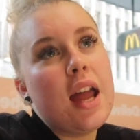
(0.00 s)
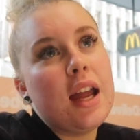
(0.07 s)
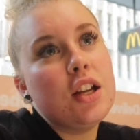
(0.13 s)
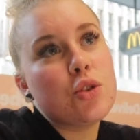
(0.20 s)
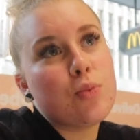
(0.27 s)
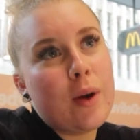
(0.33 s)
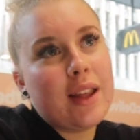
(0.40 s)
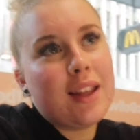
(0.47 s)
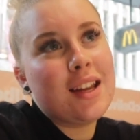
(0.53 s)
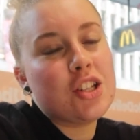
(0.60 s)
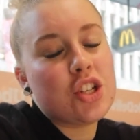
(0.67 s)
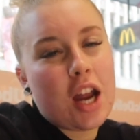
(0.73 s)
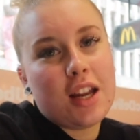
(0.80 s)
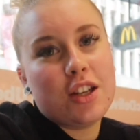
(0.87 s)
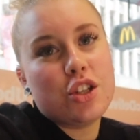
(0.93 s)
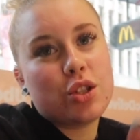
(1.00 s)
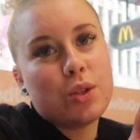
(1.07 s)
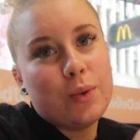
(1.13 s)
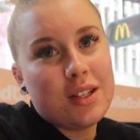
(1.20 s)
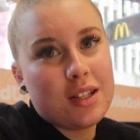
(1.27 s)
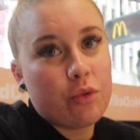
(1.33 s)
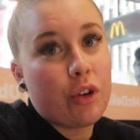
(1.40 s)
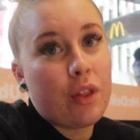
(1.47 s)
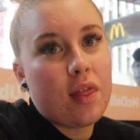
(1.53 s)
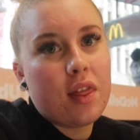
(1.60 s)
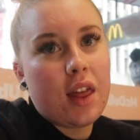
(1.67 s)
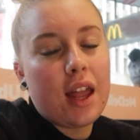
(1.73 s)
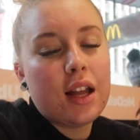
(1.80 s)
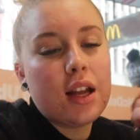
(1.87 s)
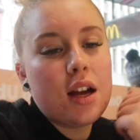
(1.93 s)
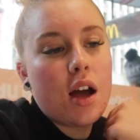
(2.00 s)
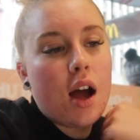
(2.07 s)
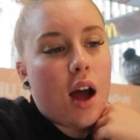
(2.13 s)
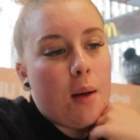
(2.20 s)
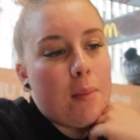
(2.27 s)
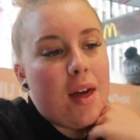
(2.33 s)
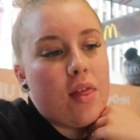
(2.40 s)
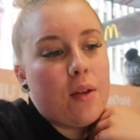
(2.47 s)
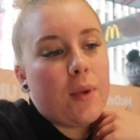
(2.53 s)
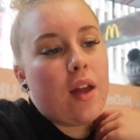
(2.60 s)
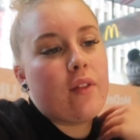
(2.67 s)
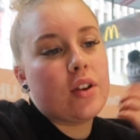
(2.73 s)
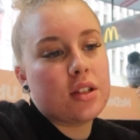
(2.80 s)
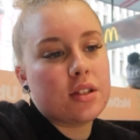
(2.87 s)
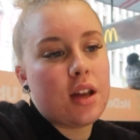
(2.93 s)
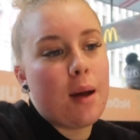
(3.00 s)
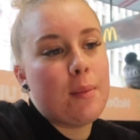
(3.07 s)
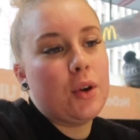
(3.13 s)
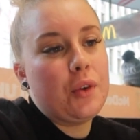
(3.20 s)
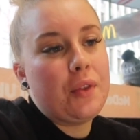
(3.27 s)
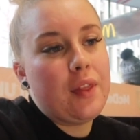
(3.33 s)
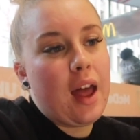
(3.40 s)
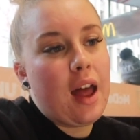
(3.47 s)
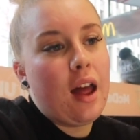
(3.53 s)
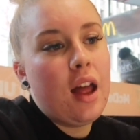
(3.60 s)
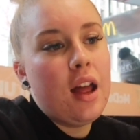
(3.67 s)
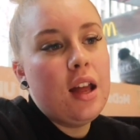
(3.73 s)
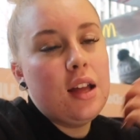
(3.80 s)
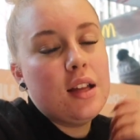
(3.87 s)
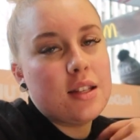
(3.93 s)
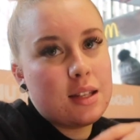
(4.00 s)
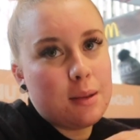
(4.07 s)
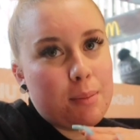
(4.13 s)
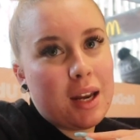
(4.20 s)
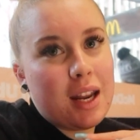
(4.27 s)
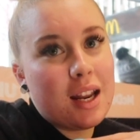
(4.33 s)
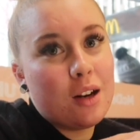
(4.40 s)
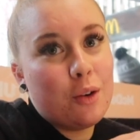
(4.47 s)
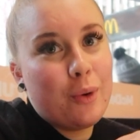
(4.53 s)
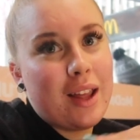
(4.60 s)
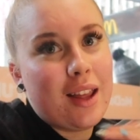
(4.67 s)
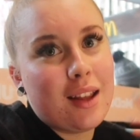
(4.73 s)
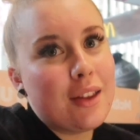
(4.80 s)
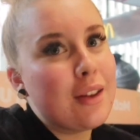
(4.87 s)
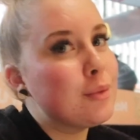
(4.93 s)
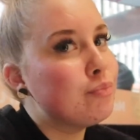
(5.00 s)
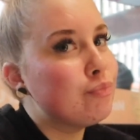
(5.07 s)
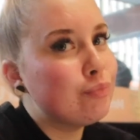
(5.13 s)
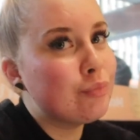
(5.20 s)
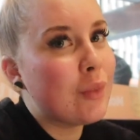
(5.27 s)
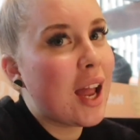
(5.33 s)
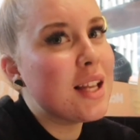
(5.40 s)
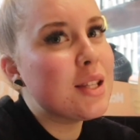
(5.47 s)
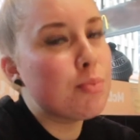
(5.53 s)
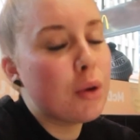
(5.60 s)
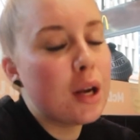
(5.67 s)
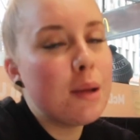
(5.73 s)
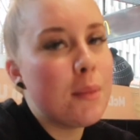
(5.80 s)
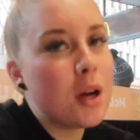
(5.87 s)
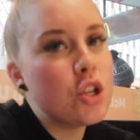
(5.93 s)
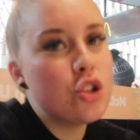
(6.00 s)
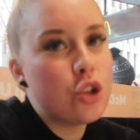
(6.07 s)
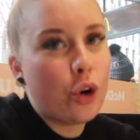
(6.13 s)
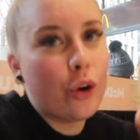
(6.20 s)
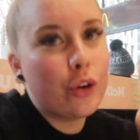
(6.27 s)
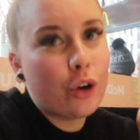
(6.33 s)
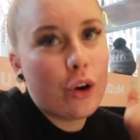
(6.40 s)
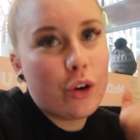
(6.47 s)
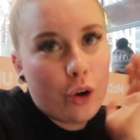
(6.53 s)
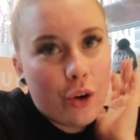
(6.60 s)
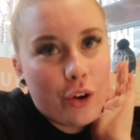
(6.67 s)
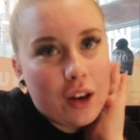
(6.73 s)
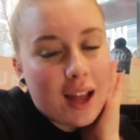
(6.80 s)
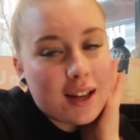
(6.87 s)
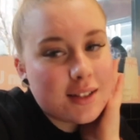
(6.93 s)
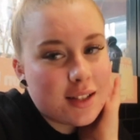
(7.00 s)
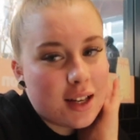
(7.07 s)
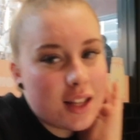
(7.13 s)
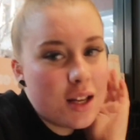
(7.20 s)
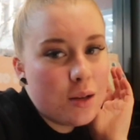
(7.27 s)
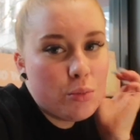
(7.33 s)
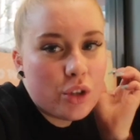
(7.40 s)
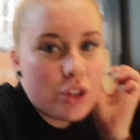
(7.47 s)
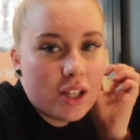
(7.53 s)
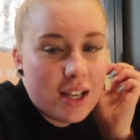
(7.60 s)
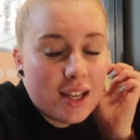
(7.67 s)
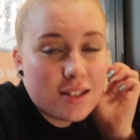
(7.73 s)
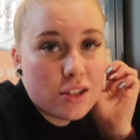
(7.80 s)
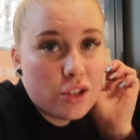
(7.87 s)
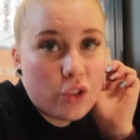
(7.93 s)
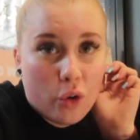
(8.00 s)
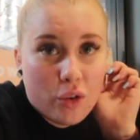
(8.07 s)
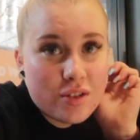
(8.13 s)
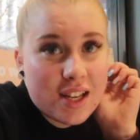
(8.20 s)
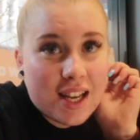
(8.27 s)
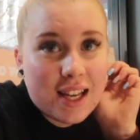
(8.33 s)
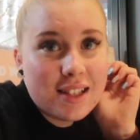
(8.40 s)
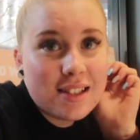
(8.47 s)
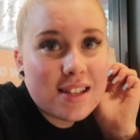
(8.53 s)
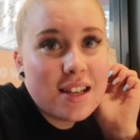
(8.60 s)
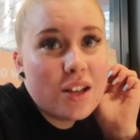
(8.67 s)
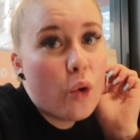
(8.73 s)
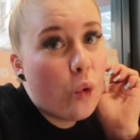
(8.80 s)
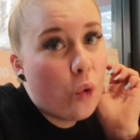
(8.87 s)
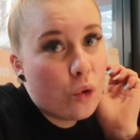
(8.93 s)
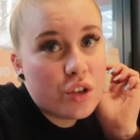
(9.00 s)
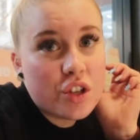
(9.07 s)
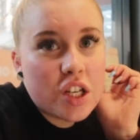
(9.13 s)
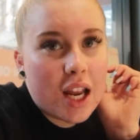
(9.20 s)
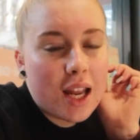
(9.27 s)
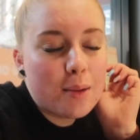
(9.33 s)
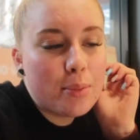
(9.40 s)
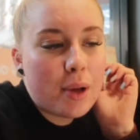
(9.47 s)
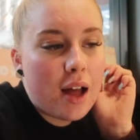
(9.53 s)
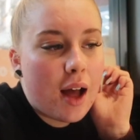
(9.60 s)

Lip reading: Each week it changes to a different thing, and then we have an assignment on that, submit it in a week. It's pretty much go, go, go. Like, studying beauty is not easy or cheap.